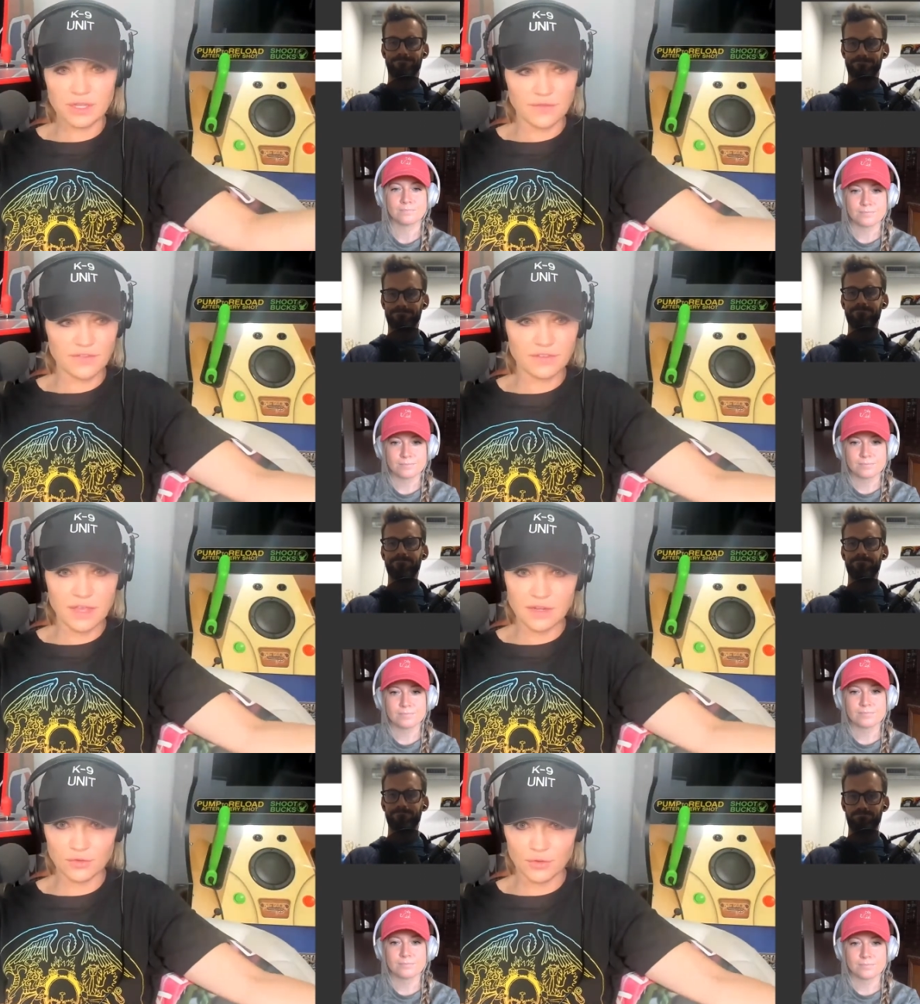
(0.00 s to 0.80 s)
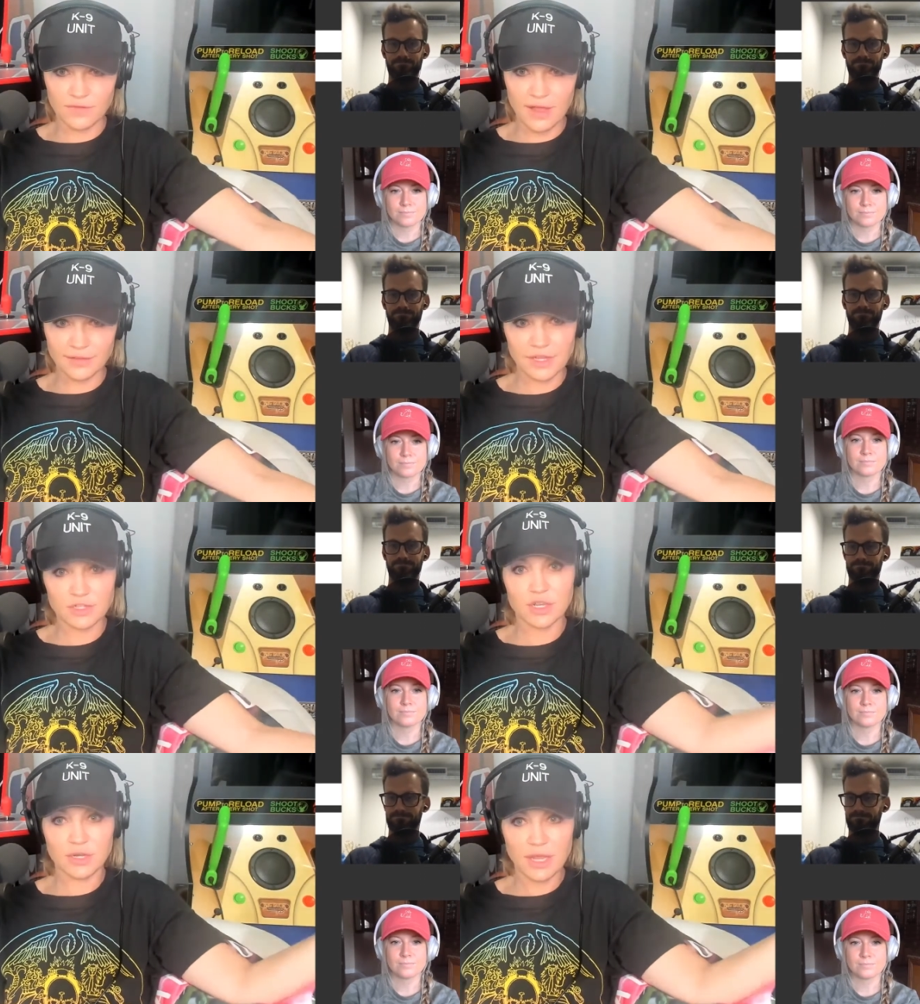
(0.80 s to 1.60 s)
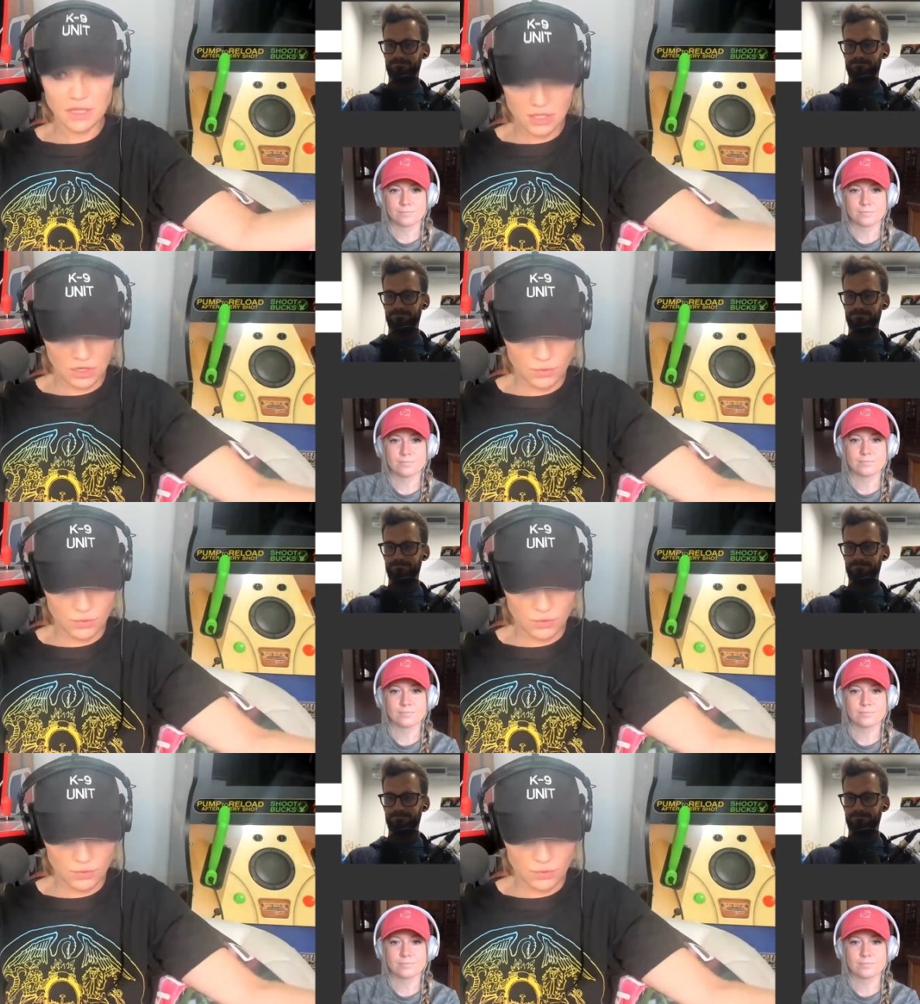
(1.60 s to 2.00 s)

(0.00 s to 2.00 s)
Speaker 1: give this any sort of validation and here